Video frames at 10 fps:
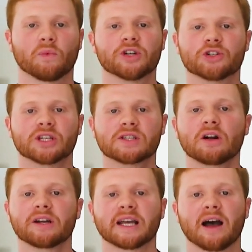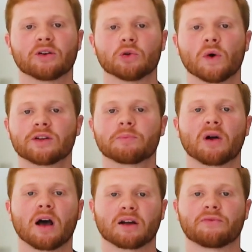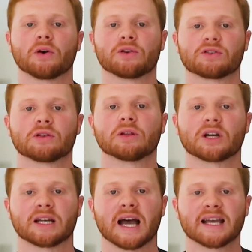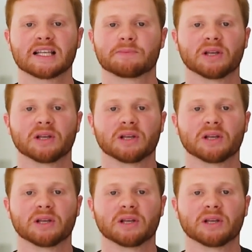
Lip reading: When you're just starting out, you want your product photos to look nice,